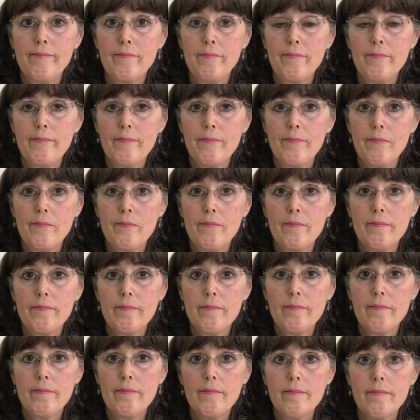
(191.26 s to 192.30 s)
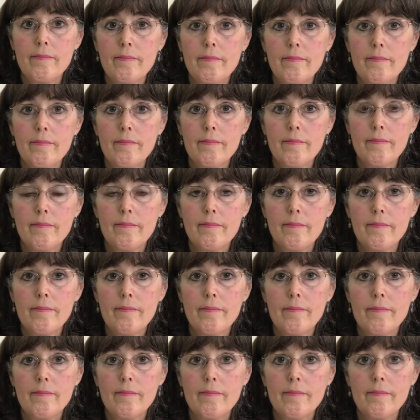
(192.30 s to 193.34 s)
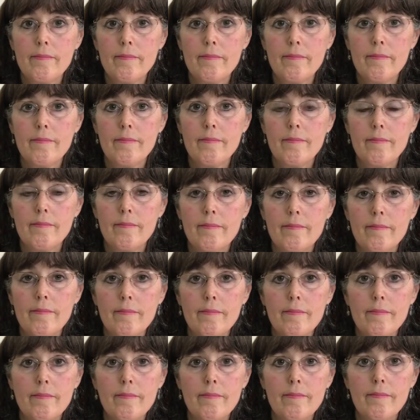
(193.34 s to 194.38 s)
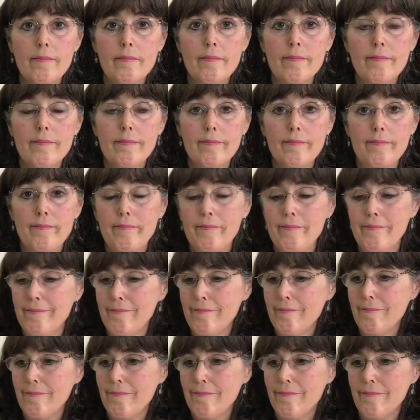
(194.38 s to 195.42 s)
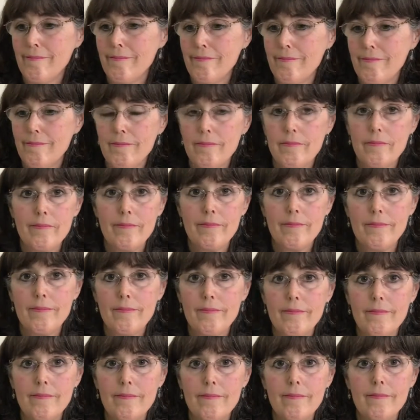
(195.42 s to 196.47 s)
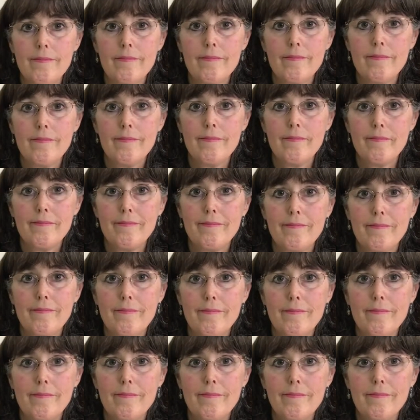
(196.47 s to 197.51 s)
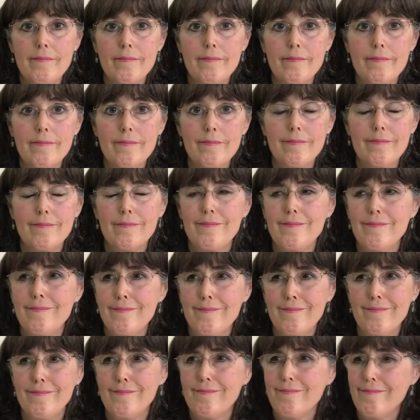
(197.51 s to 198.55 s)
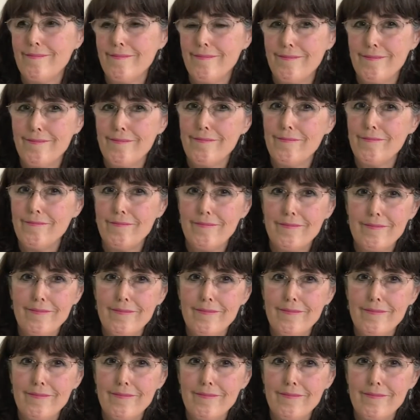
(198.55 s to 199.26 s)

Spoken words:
(not speaking)